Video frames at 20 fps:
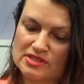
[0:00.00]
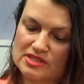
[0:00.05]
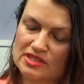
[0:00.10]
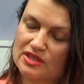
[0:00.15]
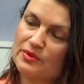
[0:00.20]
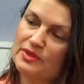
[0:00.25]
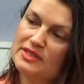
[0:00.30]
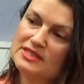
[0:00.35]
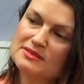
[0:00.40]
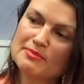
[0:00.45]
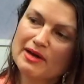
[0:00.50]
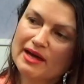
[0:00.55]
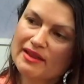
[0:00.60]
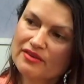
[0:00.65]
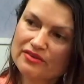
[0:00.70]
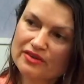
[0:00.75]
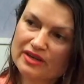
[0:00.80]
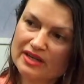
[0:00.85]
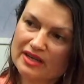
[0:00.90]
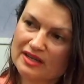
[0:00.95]
But so is
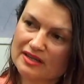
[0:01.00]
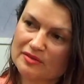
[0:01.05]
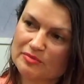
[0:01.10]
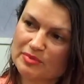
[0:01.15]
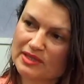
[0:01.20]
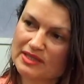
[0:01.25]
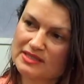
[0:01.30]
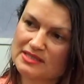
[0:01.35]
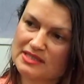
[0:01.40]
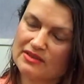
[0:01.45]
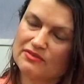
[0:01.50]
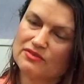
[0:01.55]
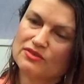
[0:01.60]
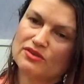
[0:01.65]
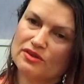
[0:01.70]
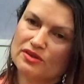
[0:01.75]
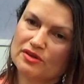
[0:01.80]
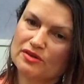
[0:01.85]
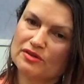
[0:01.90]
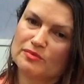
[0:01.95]
mothering, because even
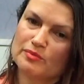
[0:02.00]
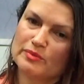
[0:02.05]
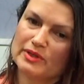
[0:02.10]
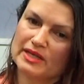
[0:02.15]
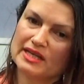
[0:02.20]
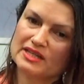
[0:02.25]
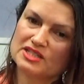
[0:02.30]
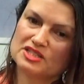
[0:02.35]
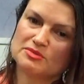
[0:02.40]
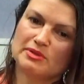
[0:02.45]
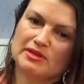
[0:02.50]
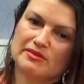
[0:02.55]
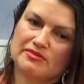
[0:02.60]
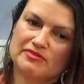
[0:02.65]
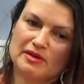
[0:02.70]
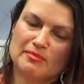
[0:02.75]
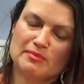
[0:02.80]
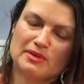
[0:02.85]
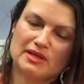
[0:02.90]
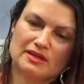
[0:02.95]
though we need to be
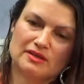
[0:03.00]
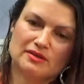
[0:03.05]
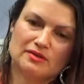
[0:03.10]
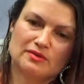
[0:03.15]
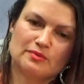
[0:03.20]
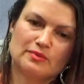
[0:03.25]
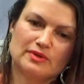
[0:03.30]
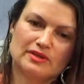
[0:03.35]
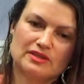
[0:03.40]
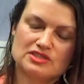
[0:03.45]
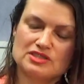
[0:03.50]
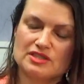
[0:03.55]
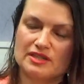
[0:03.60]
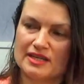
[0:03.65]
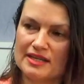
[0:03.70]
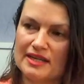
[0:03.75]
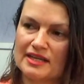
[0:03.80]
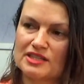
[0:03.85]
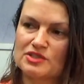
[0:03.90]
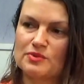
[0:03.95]
feminine to
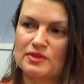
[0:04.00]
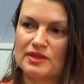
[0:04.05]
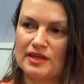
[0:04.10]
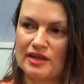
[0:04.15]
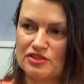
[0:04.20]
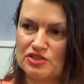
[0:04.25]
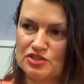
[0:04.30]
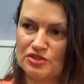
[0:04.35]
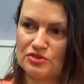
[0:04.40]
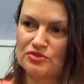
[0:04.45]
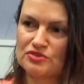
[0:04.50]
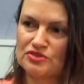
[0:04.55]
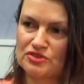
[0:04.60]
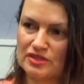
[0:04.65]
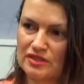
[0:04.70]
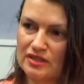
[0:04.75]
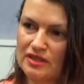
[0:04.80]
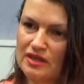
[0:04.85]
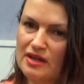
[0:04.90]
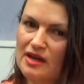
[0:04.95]
connect with our
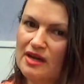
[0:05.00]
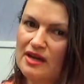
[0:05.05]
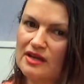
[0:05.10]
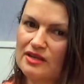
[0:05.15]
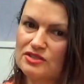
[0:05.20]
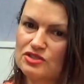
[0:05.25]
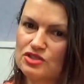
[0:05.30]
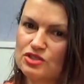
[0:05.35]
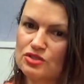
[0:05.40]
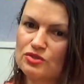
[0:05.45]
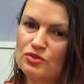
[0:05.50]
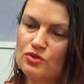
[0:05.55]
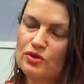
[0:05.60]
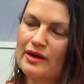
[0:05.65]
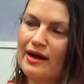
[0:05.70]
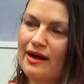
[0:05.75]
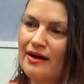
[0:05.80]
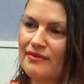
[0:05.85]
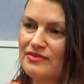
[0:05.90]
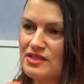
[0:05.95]
children, to look
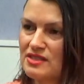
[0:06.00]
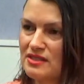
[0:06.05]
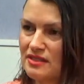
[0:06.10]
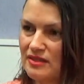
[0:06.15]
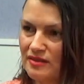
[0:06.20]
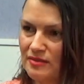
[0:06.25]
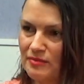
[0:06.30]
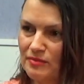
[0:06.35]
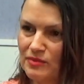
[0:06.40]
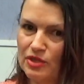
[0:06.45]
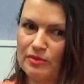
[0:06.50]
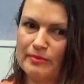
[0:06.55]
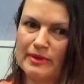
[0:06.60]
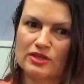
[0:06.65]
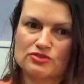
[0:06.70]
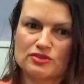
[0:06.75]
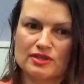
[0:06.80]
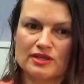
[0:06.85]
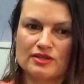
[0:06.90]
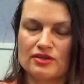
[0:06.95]
after them, make
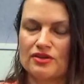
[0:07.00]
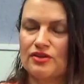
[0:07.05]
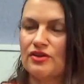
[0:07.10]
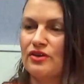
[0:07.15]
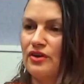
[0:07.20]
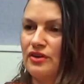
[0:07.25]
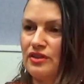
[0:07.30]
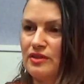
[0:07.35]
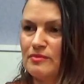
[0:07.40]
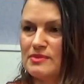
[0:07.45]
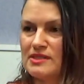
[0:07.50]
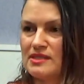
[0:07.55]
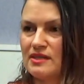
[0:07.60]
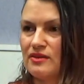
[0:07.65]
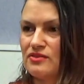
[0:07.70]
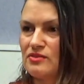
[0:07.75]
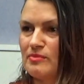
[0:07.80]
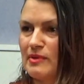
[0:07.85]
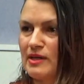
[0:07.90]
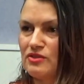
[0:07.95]
sure they don't hurt
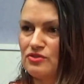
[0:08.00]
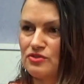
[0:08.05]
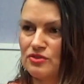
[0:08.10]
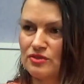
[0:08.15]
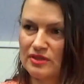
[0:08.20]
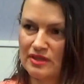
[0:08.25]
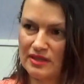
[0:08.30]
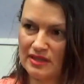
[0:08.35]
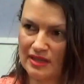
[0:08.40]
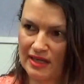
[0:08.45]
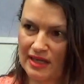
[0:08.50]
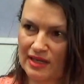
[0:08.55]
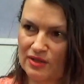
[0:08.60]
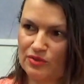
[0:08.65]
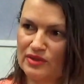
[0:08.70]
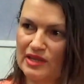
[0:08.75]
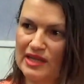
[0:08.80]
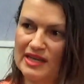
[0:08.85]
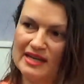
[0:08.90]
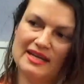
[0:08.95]
themselves, make sure they get all
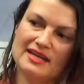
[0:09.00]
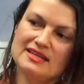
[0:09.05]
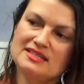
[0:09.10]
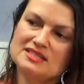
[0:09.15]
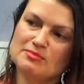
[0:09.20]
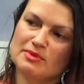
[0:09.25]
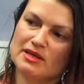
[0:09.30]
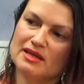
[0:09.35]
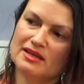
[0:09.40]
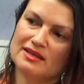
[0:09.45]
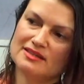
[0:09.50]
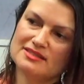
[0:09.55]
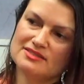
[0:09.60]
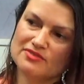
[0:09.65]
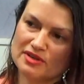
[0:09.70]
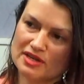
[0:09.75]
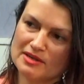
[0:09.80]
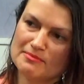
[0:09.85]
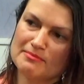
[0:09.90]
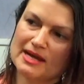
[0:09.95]
their needs met. It's
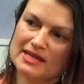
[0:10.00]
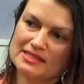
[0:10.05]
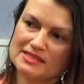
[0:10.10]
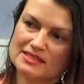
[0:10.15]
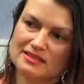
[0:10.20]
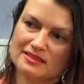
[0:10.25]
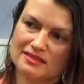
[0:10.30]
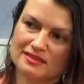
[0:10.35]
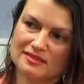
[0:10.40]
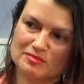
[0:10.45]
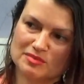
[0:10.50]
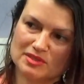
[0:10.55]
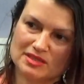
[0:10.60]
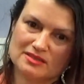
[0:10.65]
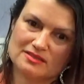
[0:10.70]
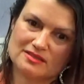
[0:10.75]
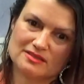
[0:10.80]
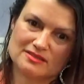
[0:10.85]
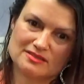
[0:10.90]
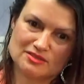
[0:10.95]
very masculine
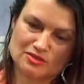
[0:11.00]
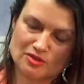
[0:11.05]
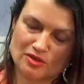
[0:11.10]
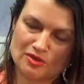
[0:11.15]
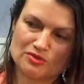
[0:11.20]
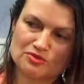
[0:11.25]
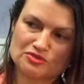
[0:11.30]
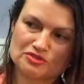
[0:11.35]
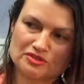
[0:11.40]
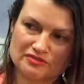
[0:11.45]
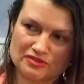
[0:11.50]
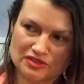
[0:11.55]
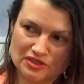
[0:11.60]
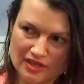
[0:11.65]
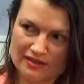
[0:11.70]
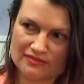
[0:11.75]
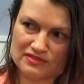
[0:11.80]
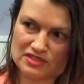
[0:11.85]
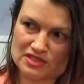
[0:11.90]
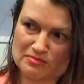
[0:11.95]
because it's goal driven. You
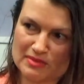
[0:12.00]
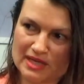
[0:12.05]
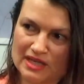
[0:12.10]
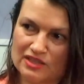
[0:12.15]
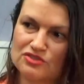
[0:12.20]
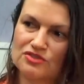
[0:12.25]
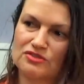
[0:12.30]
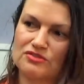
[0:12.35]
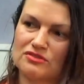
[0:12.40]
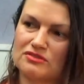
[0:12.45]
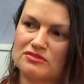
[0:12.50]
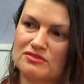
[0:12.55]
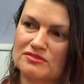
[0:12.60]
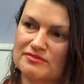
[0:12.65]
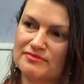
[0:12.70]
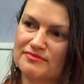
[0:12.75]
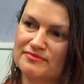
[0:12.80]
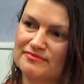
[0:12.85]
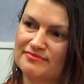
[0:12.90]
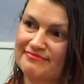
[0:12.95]
have to make sure
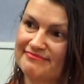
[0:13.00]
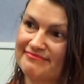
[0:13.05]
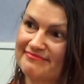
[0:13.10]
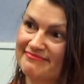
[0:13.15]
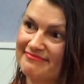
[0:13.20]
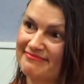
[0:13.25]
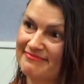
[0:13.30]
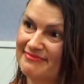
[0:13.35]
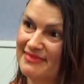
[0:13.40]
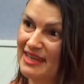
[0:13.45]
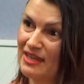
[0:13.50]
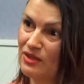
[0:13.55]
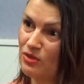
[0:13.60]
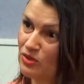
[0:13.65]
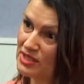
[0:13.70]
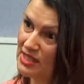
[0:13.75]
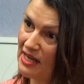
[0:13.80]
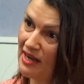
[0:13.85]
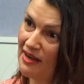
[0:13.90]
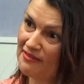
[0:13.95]
they're
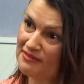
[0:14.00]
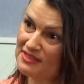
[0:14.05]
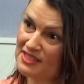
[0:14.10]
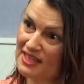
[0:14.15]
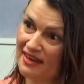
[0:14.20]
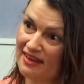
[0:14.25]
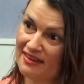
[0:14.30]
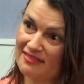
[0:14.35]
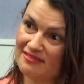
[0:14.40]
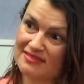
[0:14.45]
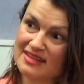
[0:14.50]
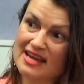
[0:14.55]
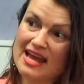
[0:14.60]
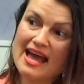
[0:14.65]
looked after.